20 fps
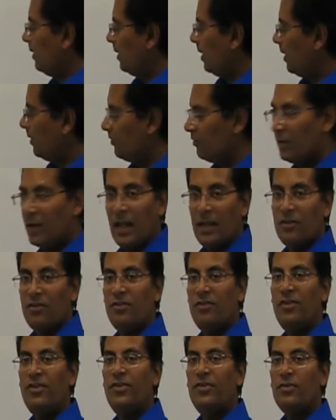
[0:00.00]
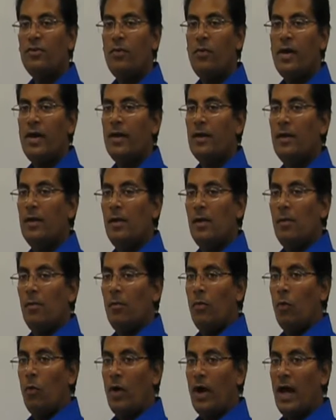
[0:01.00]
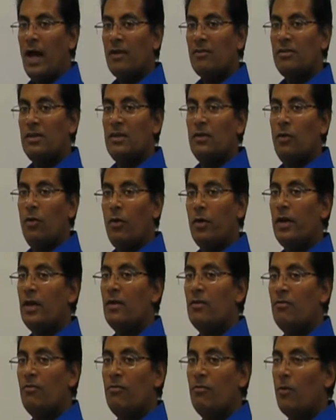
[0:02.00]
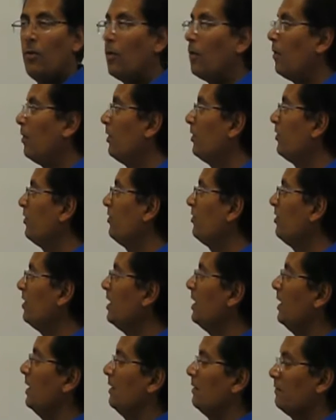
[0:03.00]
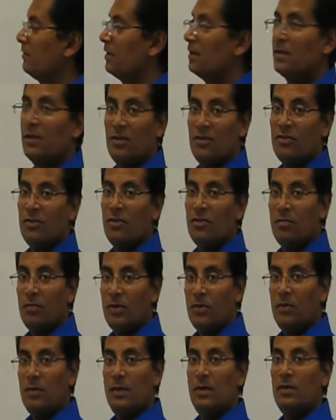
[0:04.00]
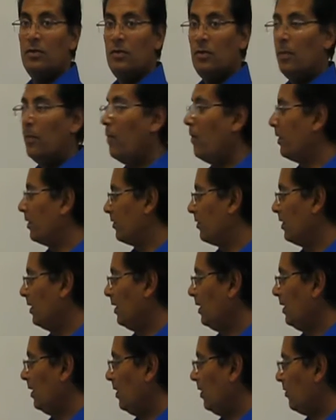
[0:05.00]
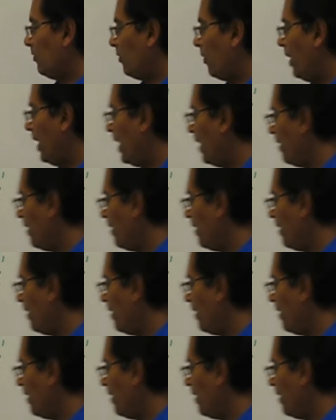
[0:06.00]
And so that's c squared. But we're actually looking for c, the distance between the 2 points. So I